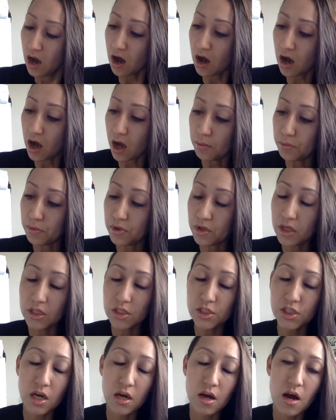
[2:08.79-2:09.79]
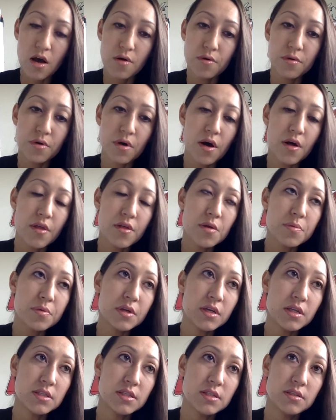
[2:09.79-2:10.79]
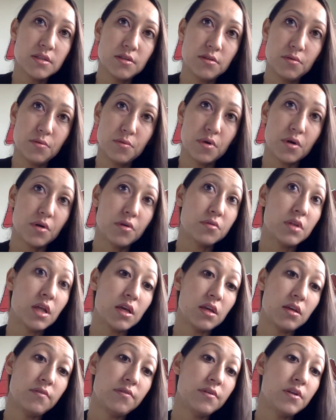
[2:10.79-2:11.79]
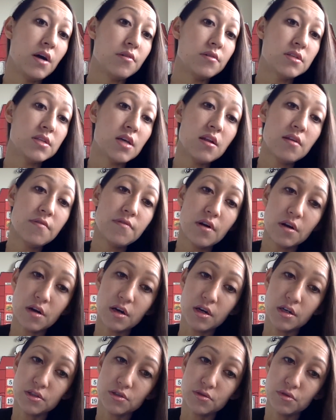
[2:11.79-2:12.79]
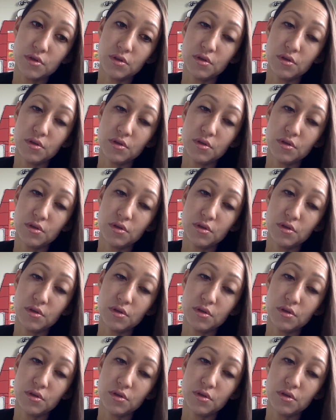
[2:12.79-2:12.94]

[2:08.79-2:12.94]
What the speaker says: You can check out other places in the world, like even outside of our country.